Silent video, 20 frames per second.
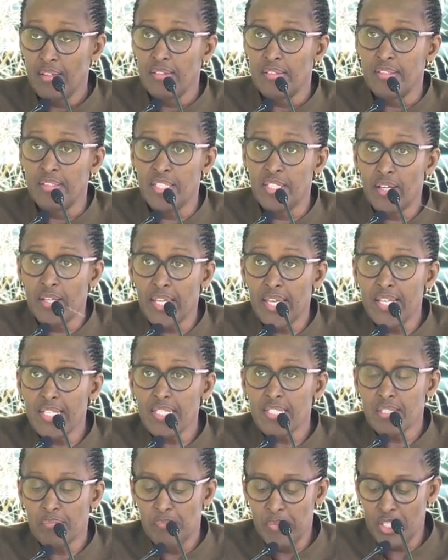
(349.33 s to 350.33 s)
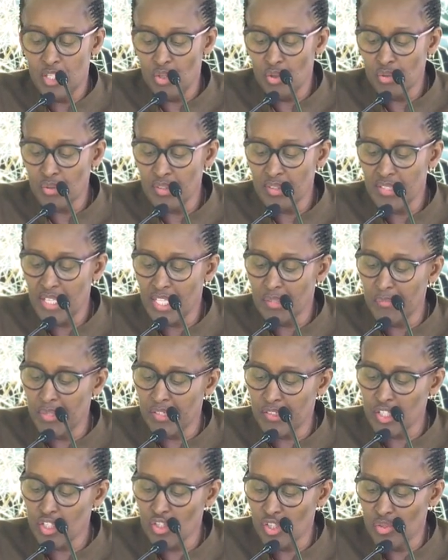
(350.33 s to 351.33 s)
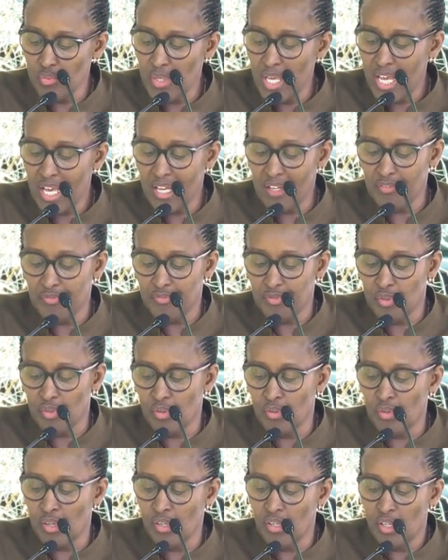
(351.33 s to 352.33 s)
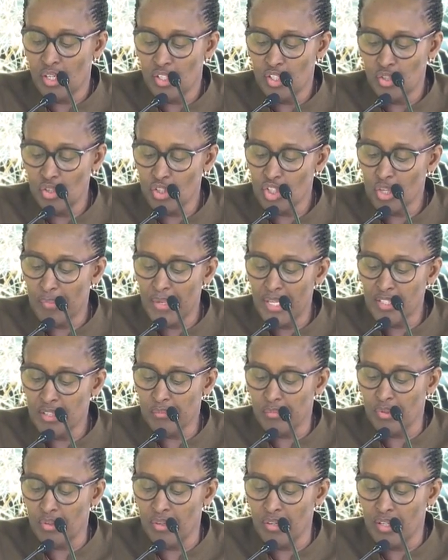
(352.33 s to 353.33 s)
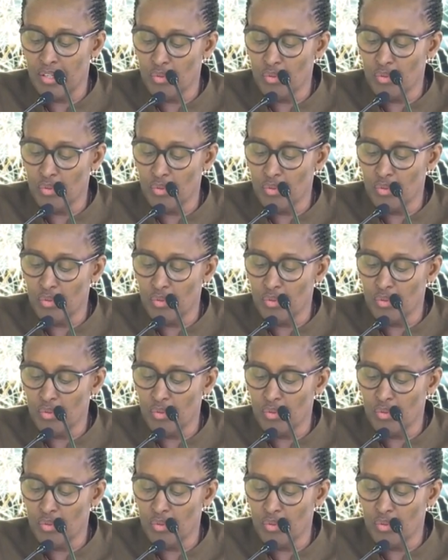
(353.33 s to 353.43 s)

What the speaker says: Dear guests, beyond the admiration we have for your commendable